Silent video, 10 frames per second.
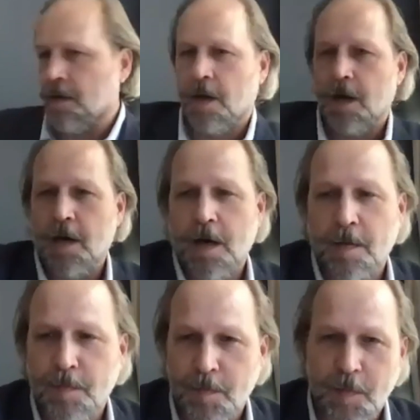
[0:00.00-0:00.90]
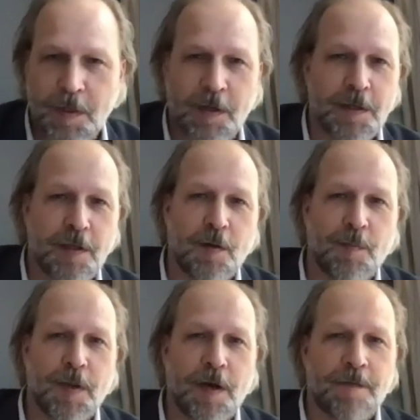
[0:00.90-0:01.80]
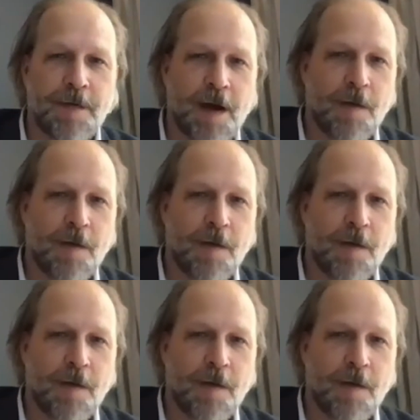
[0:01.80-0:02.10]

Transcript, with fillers: And here's a little plug for,